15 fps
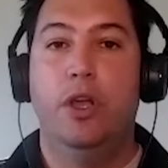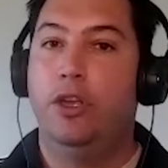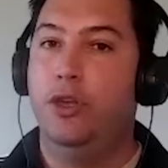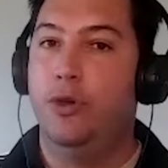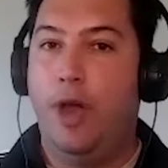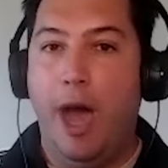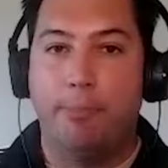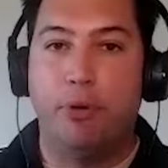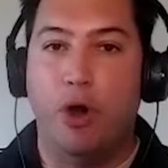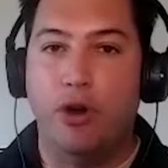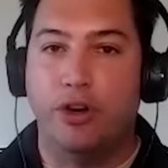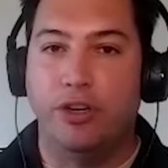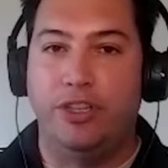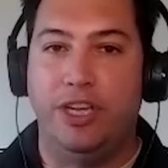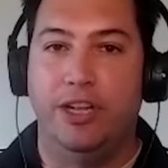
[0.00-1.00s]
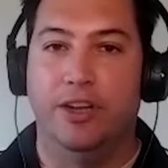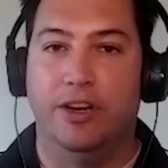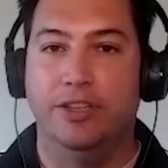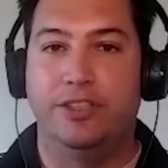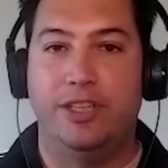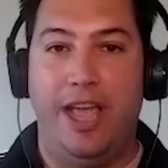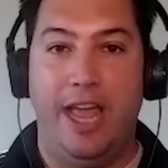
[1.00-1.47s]
You got broker
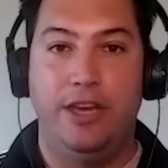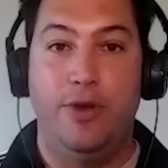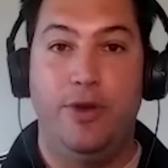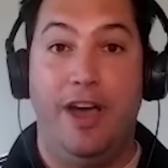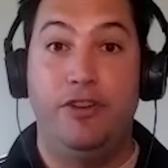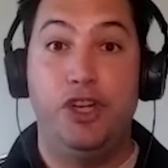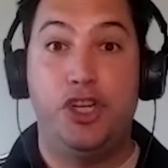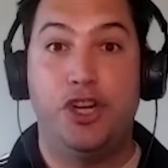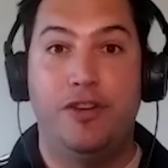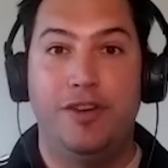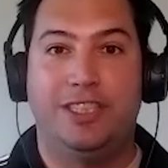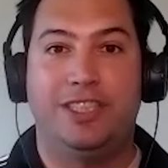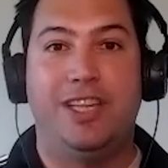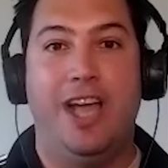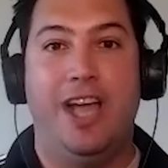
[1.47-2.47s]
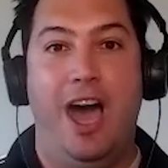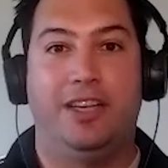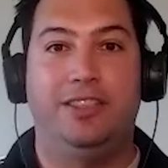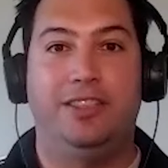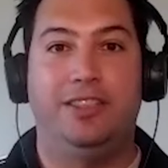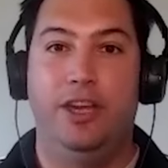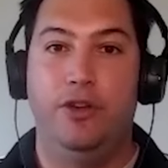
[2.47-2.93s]
dealers, and you have insurance
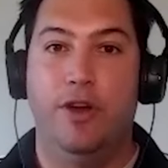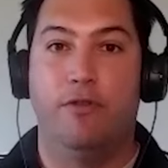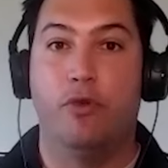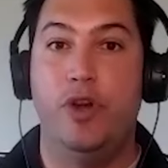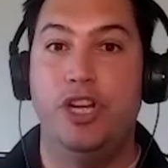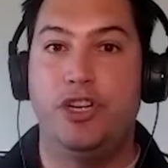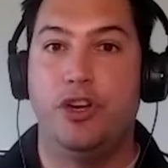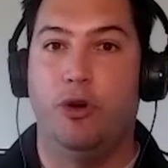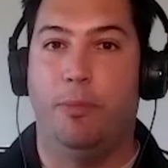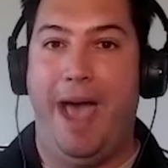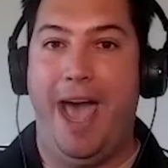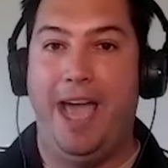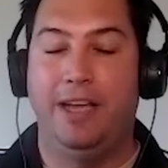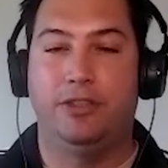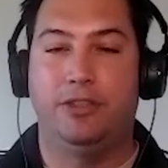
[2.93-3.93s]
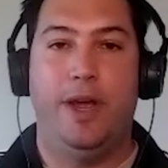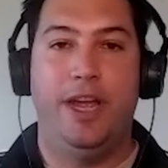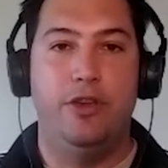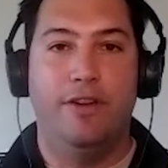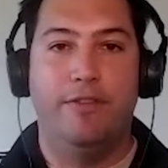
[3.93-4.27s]
stocks, and you have regional banks, right?